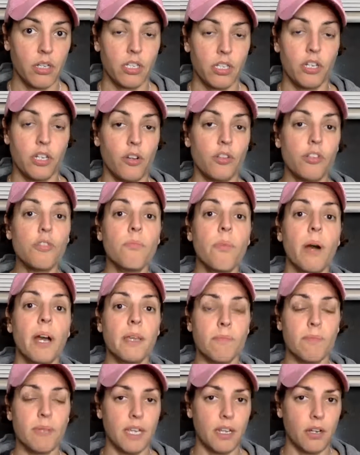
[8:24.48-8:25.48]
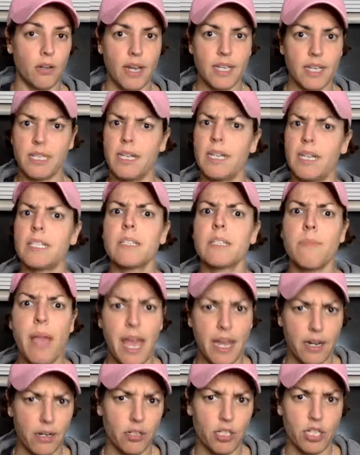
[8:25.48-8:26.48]
You know, you might be interested in some
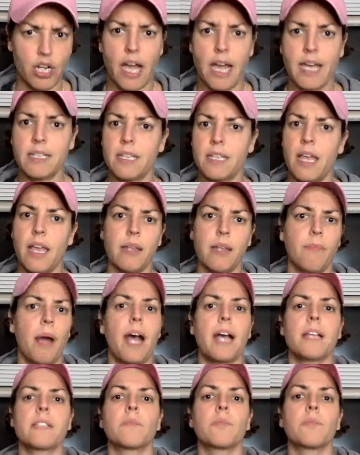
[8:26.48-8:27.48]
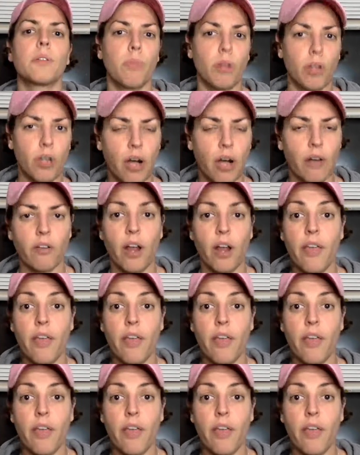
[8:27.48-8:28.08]
energize and possibly recover.